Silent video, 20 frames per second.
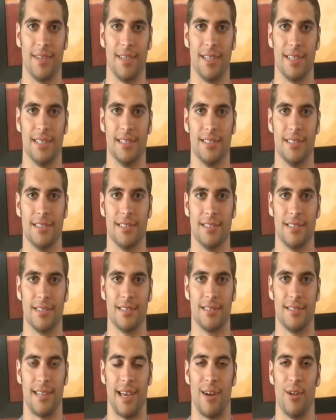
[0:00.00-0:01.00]
because
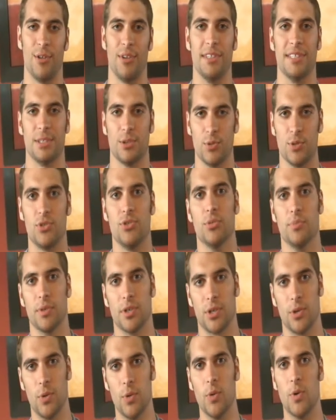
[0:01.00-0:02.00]
not only is it
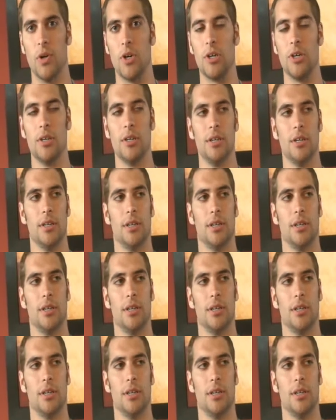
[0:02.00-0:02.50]
super cool,